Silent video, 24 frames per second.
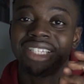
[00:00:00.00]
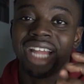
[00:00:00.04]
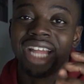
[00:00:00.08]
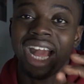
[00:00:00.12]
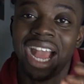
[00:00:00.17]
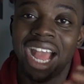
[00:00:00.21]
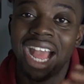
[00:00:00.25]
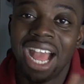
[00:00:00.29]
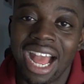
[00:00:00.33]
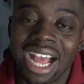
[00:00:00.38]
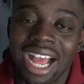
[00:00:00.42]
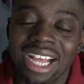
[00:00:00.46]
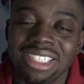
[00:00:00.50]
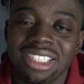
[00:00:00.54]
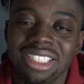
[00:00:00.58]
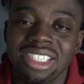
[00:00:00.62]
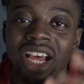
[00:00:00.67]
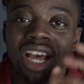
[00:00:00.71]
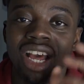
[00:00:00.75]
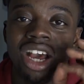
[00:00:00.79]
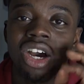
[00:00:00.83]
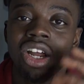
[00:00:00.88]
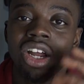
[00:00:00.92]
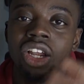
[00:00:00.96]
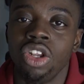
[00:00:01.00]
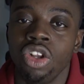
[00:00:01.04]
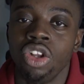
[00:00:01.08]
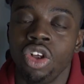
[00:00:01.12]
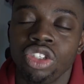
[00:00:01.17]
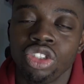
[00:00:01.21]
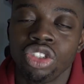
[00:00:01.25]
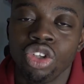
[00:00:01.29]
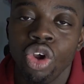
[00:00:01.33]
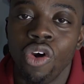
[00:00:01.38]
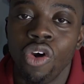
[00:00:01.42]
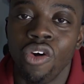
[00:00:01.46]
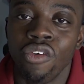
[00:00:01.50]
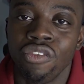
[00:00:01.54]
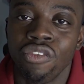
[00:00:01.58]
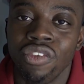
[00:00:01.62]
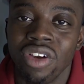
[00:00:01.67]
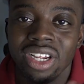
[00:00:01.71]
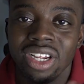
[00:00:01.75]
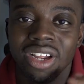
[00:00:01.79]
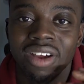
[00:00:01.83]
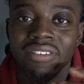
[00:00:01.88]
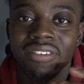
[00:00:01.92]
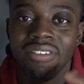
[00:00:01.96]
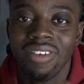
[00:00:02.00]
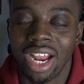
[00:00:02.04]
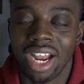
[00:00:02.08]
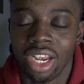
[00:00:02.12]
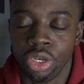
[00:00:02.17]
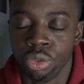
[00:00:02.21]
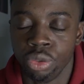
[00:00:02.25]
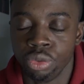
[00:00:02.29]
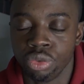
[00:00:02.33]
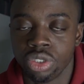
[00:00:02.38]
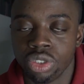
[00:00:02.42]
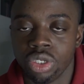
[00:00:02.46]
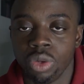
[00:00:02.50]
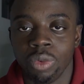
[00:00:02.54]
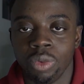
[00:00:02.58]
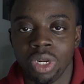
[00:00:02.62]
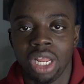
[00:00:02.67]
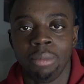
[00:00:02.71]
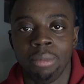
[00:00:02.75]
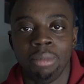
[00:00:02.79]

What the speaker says: that has a lot of values. When I